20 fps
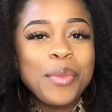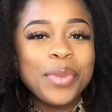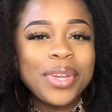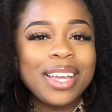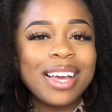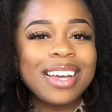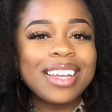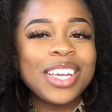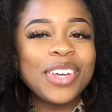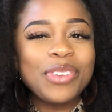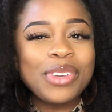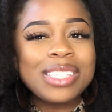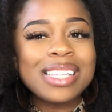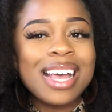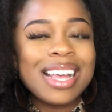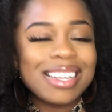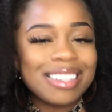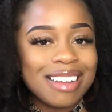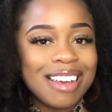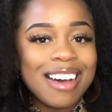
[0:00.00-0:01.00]
But yeah, he was
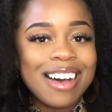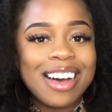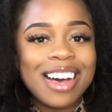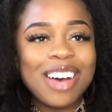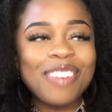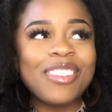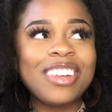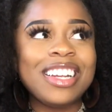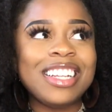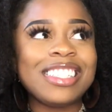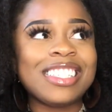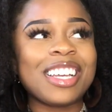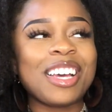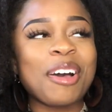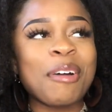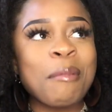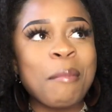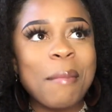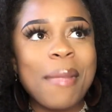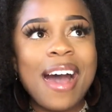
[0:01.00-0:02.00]
like, nah, I'm gonna need to
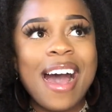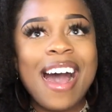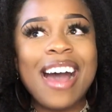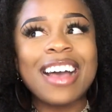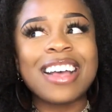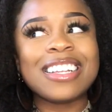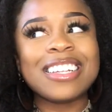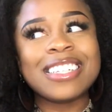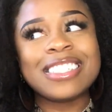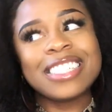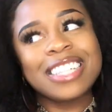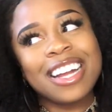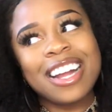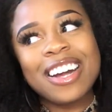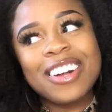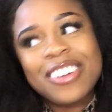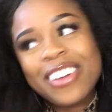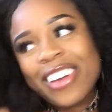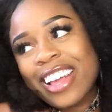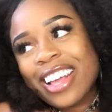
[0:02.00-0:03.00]
come back. So I was like,
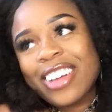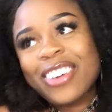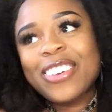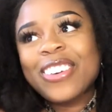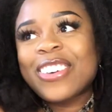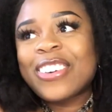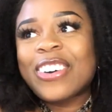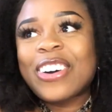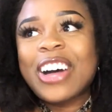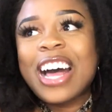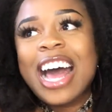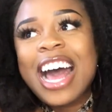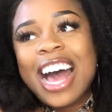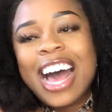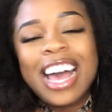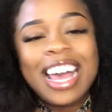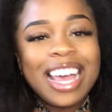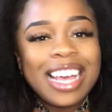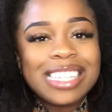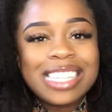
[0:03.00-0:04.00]
okay, cool.
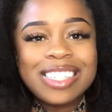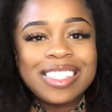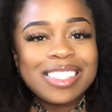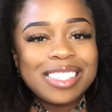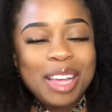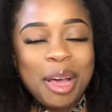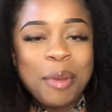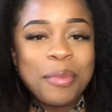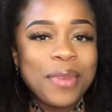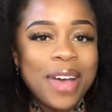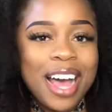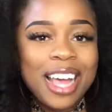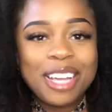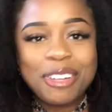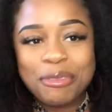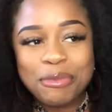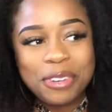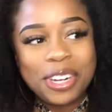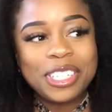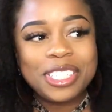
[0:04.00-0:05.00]
I guess I'll just come back
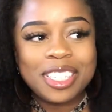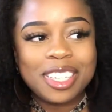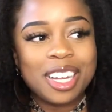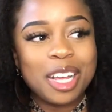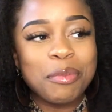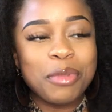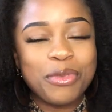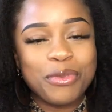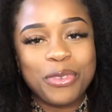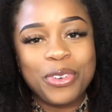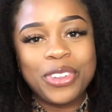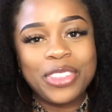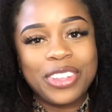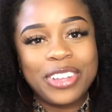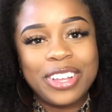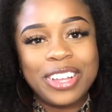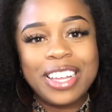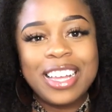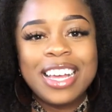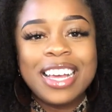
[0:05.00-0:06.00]
and freshen up before
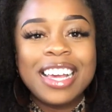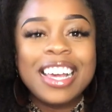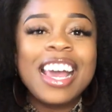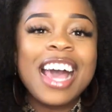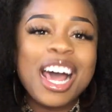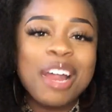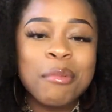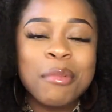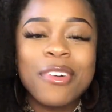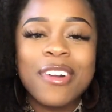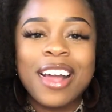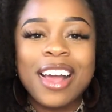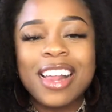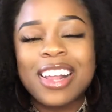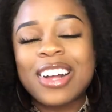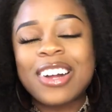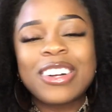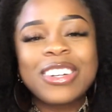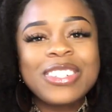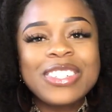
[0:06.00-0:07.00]
the
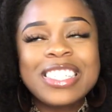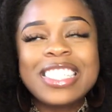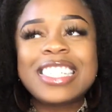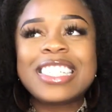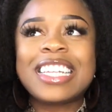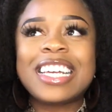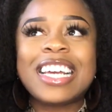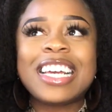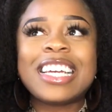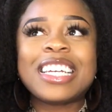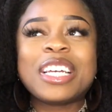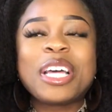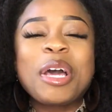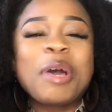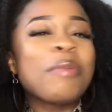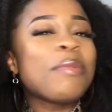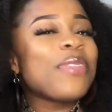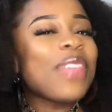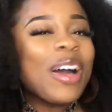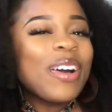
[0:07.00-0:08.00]
catamaran cruise thing.
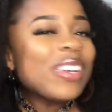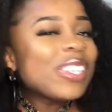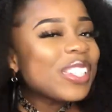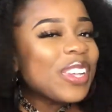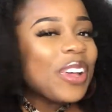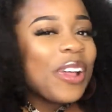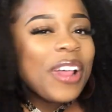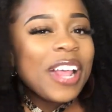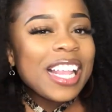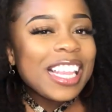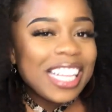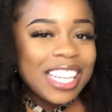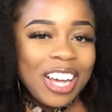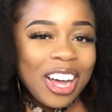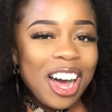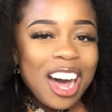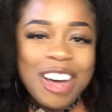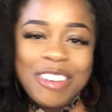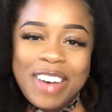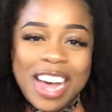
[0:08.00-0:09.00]
But that was the only thing
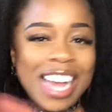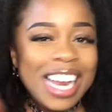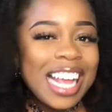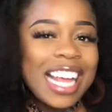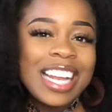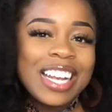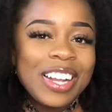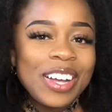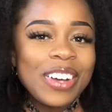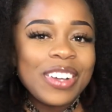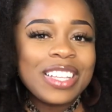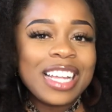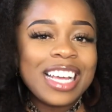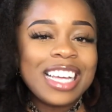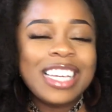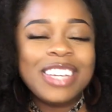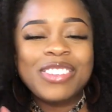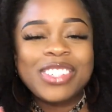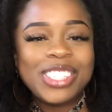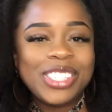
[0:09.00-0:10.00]
off. I didn't know that
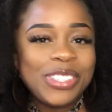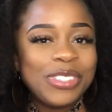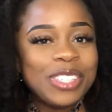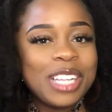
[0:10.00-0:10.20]
he was doing